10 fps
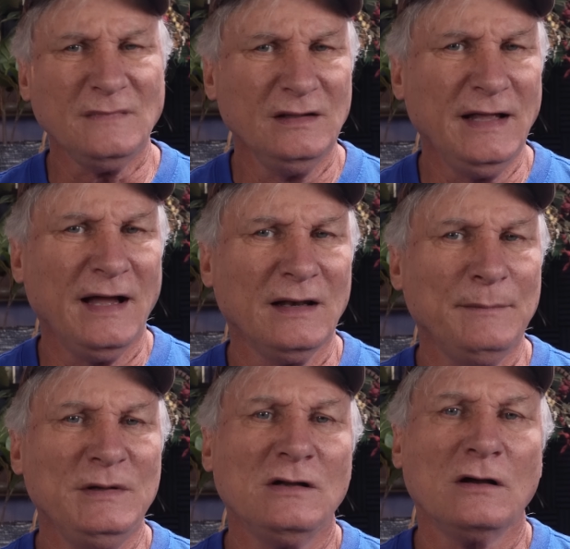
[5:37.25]
Now, let
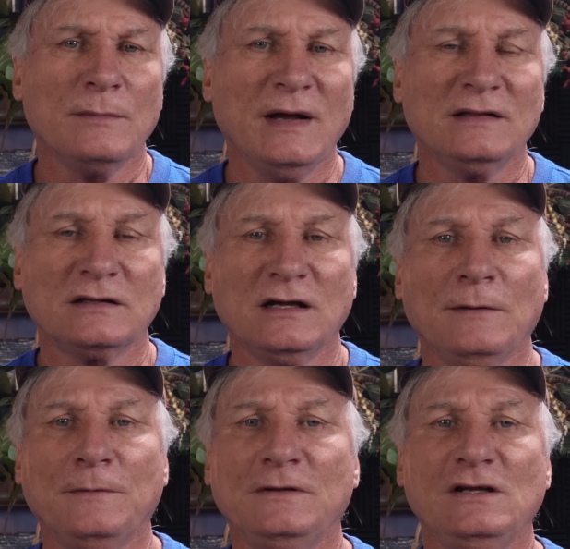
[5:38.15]
me talk about the
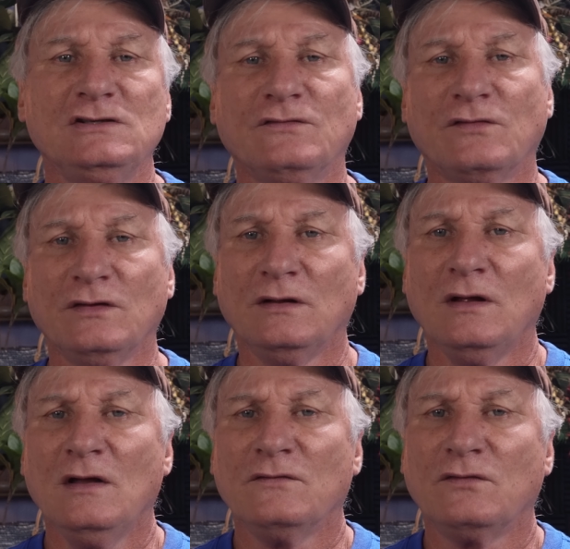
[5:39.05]
competition for
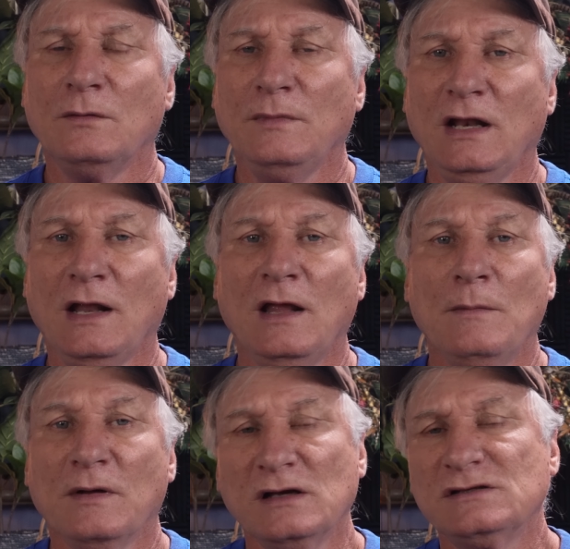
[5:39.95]
a minute,
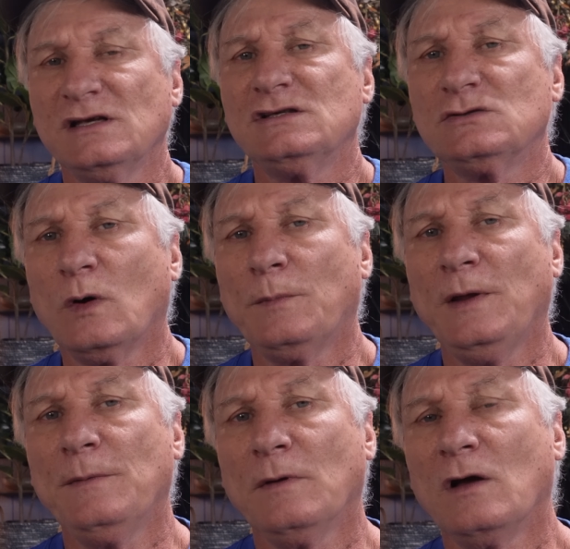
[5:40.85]
because this is where
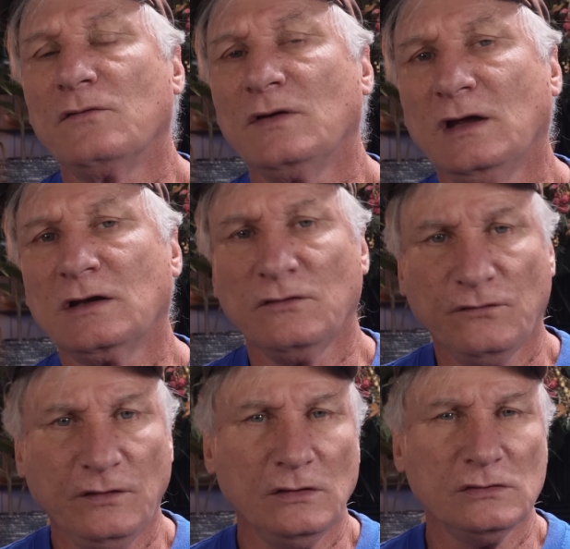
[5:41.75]
people often get
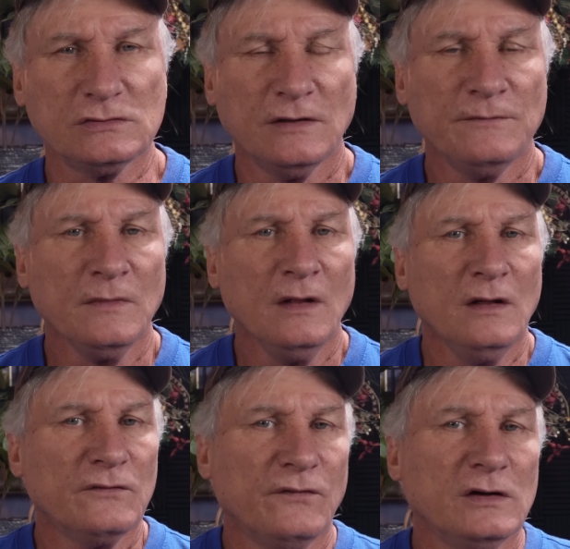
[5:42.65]
confused.
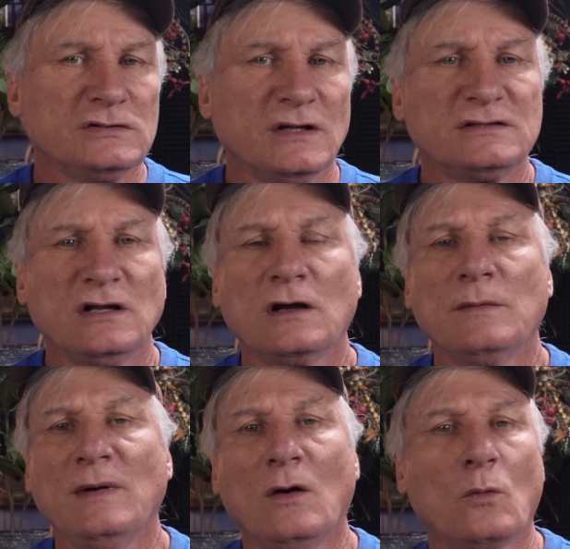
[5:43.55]
First, let's talk
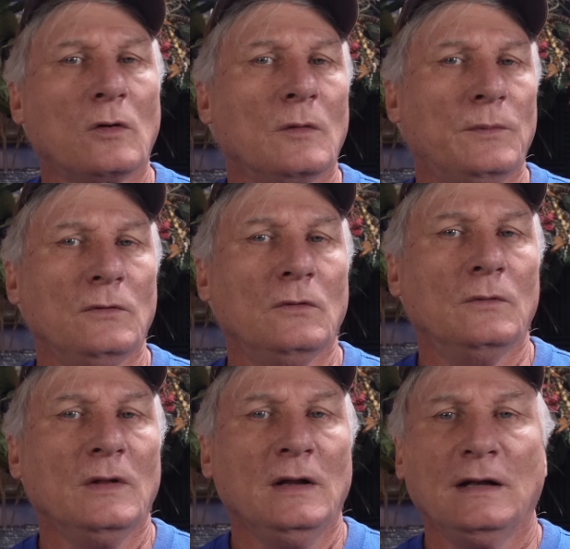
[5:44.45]
about Whirlpool.
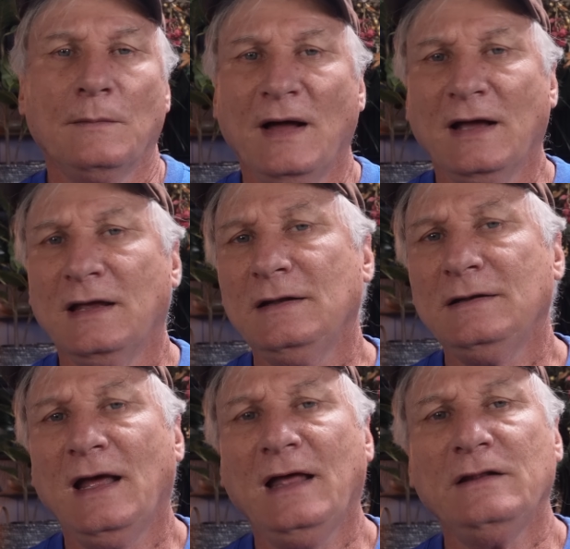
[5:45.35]
Now, back in the
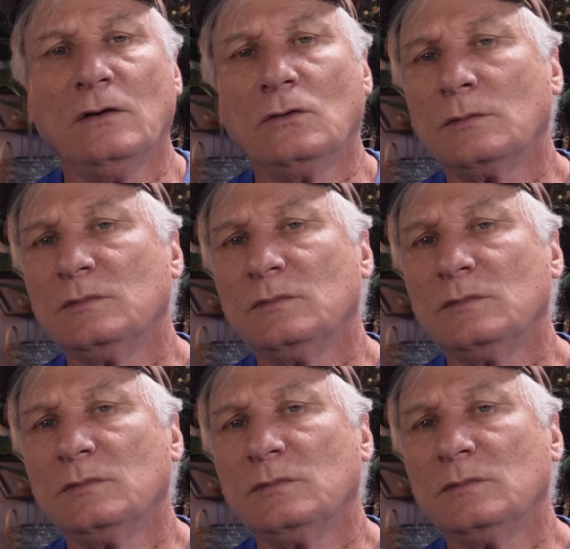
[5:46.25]
day, the older